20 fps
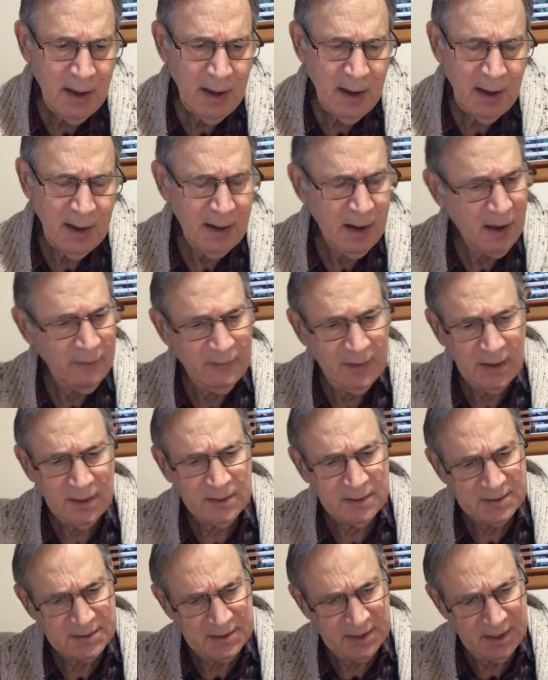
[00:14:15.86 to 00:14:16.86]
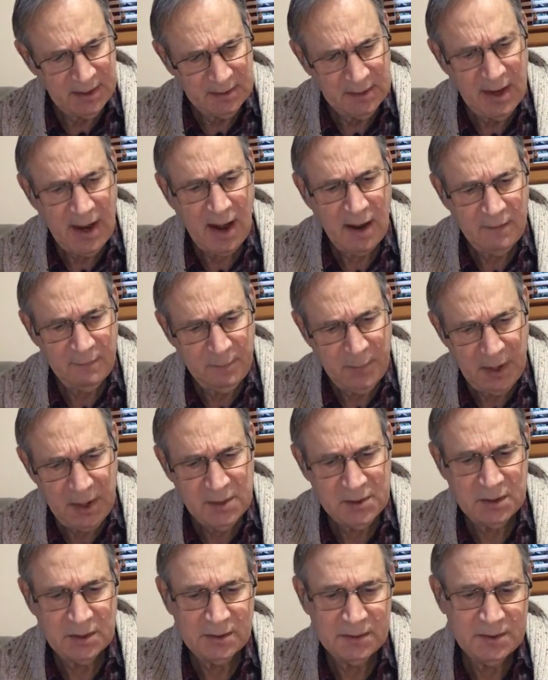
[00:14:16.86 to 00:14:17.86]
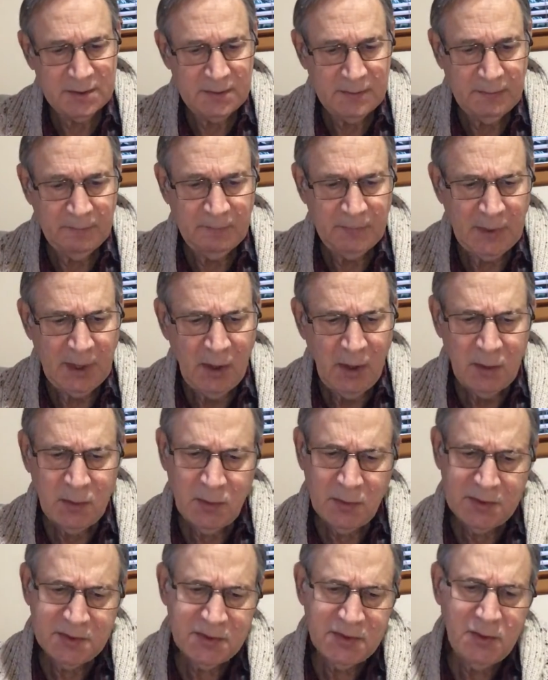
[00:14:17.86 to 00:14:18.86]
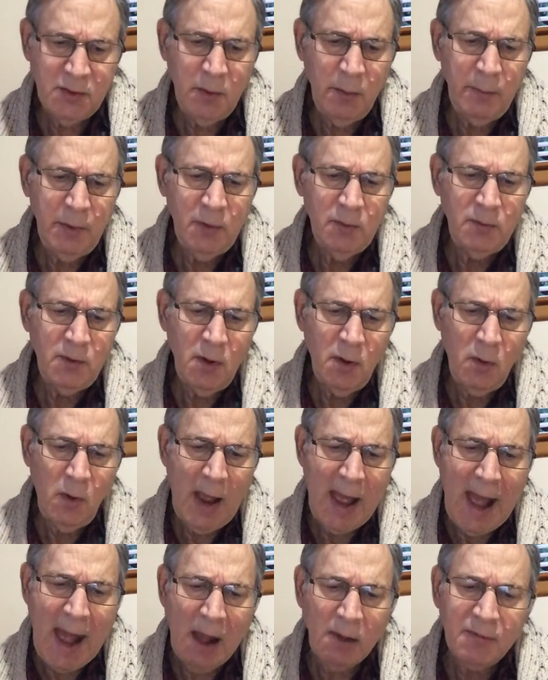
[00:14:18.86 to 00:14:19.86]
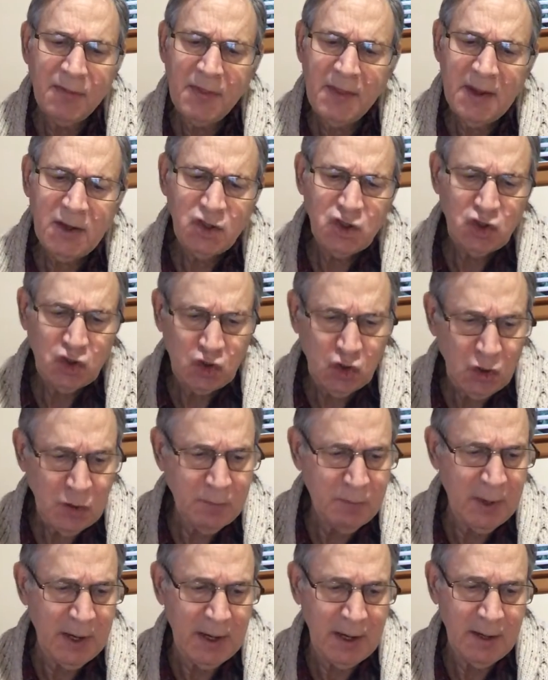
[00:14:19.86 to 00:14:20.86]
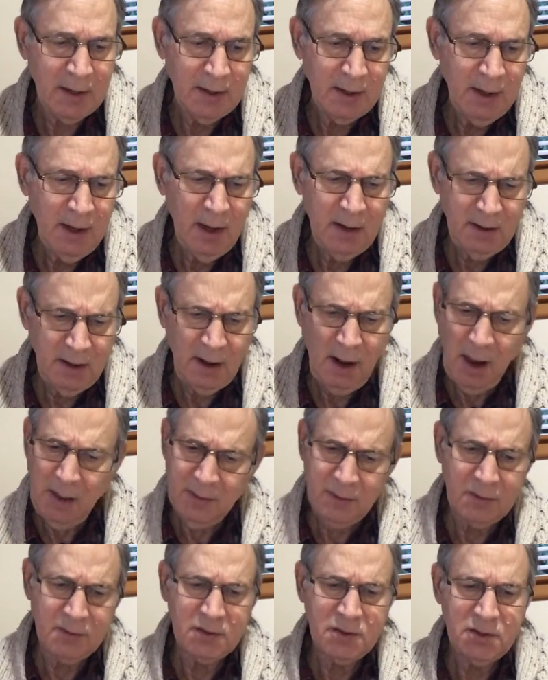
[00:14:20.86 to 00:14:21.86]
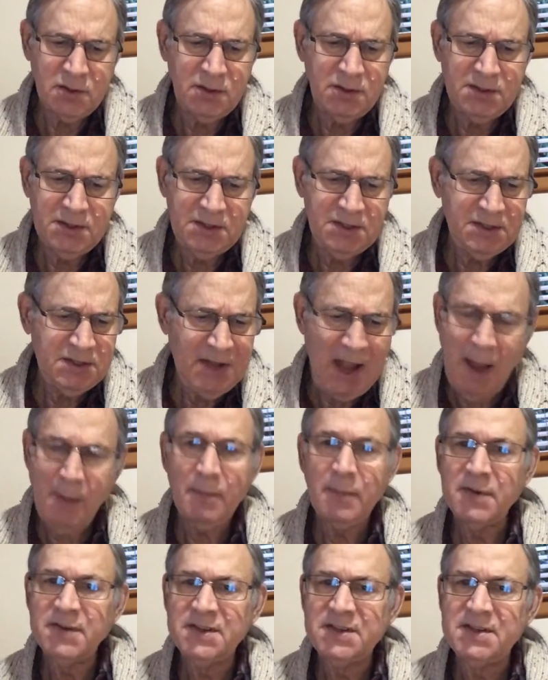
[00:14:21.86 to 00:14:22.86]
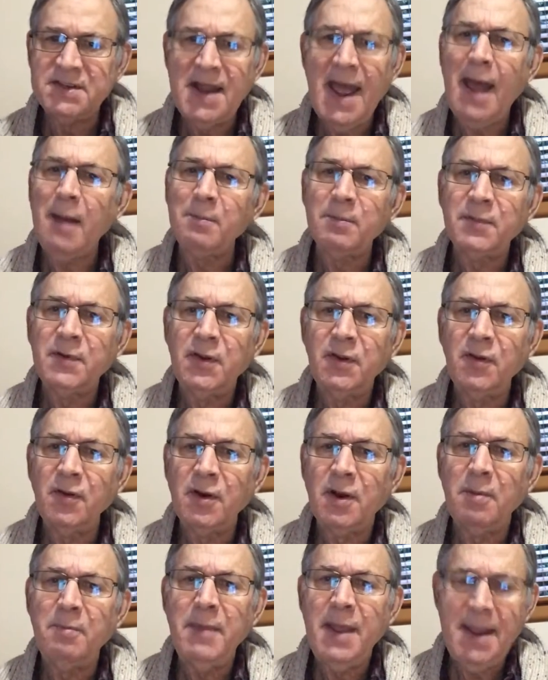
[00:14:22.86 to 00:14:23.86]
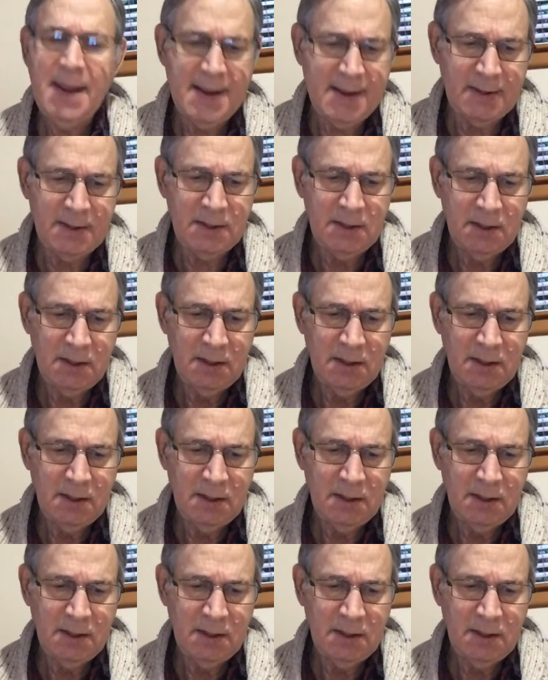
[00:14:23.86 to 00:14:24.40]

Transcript: and having a distinct lack of patience, to assume you know how things should be and that others should snap to your command,